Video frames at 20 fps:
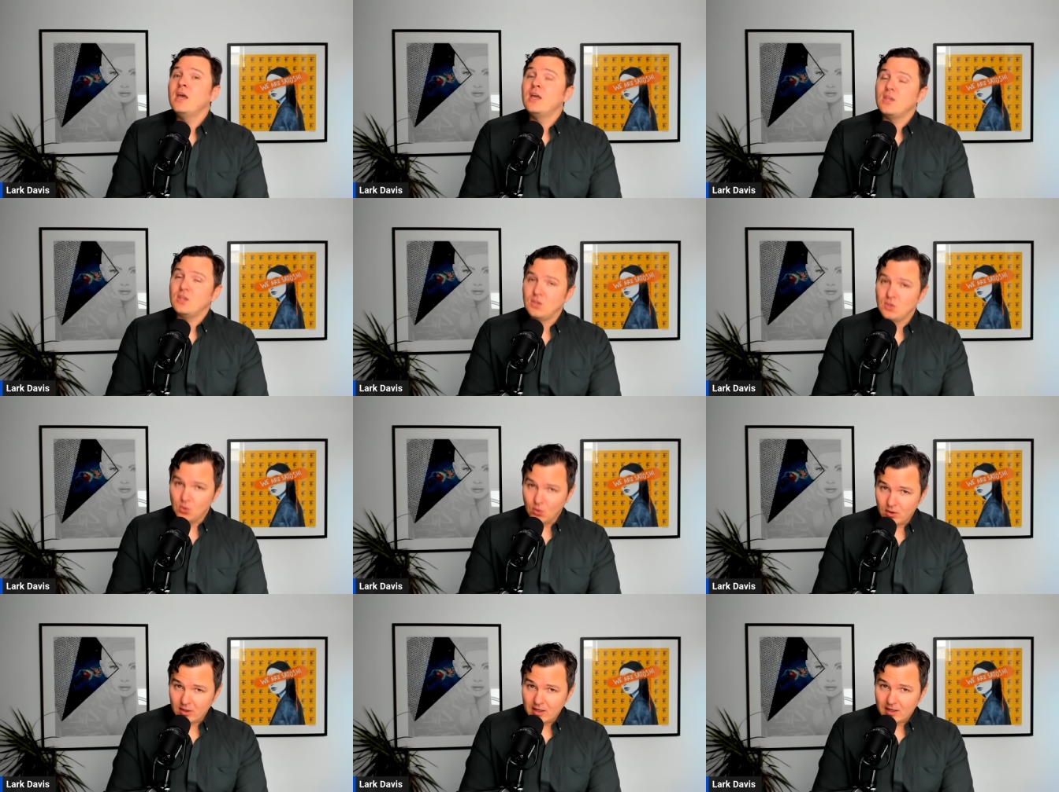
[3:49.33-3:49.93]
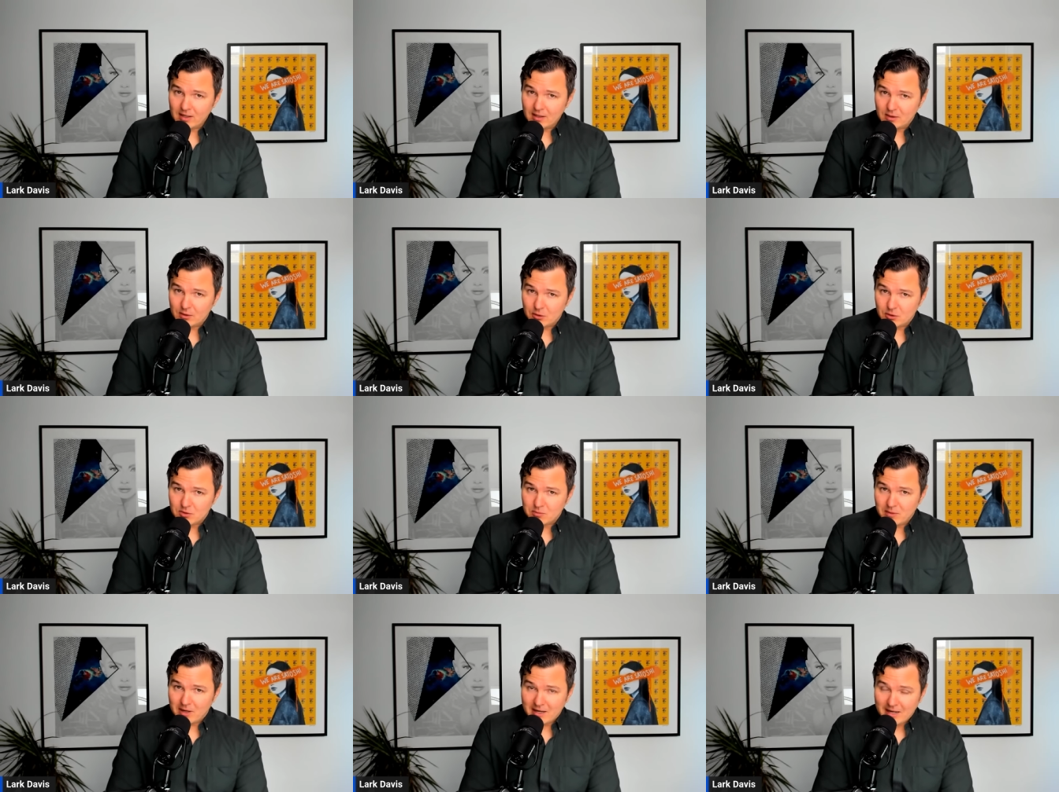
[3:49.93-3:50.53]
You're going to
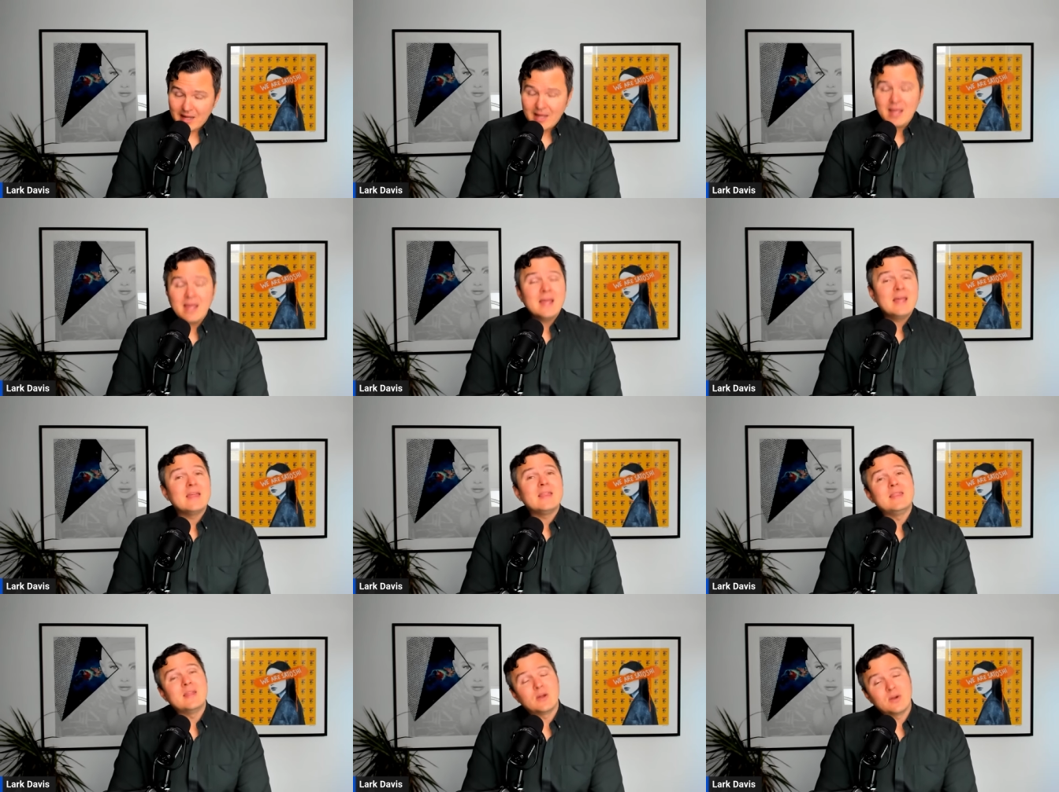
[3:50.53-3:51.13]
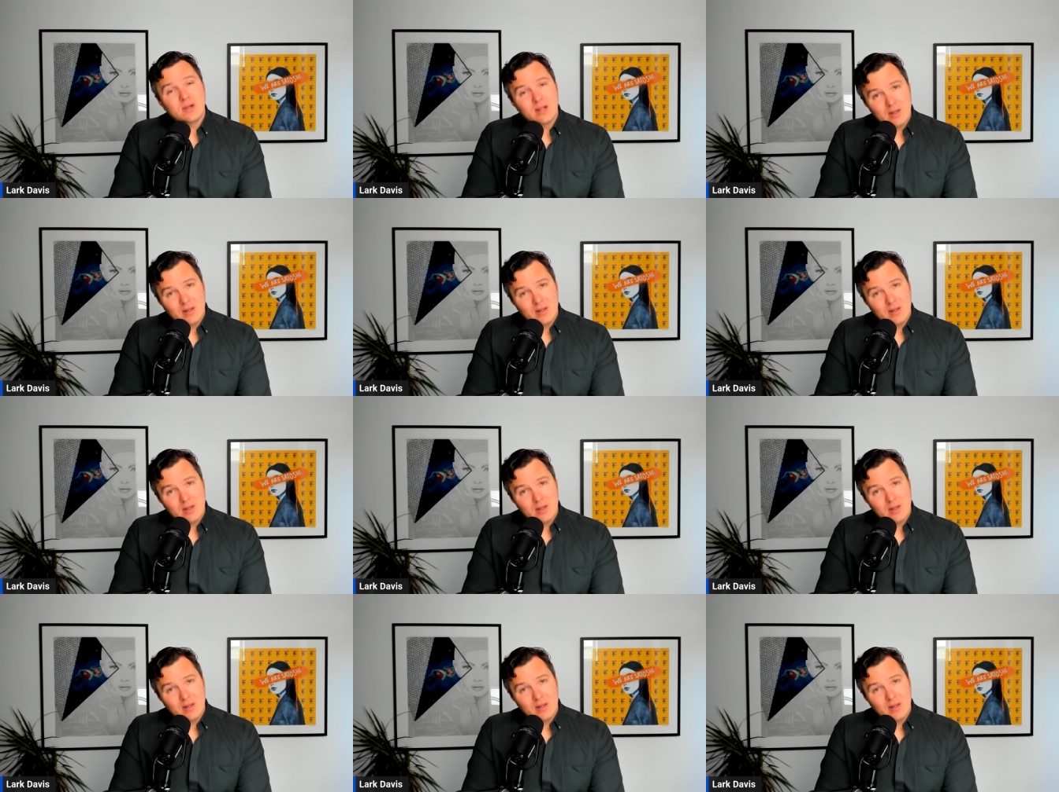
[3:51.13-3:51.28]
lose money. They're